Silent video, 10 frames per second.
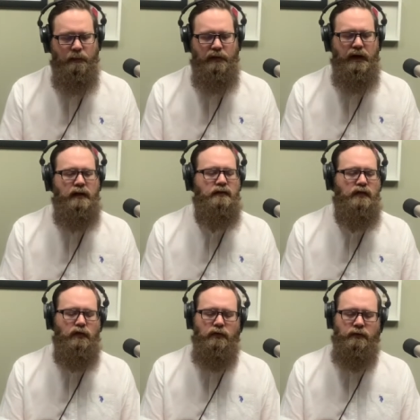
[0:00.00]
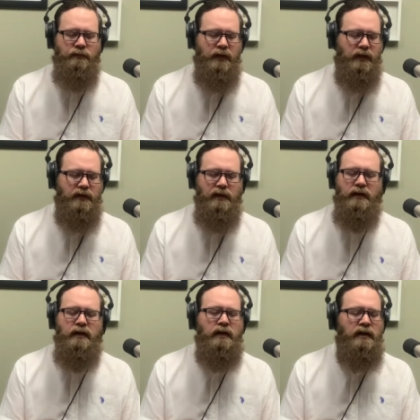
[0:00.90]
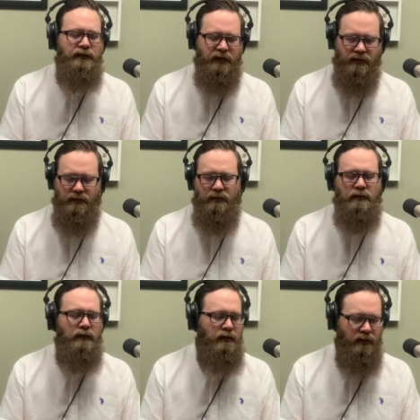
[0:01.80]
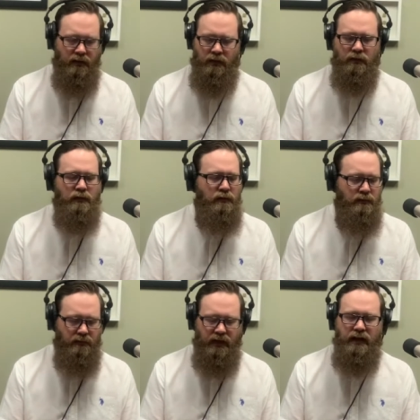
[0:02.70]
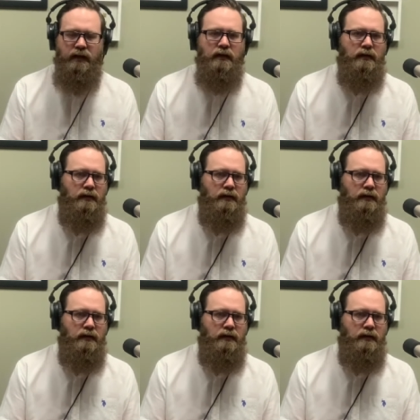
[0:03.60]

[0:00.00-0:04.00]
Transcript: Pain's gonna make everything alright.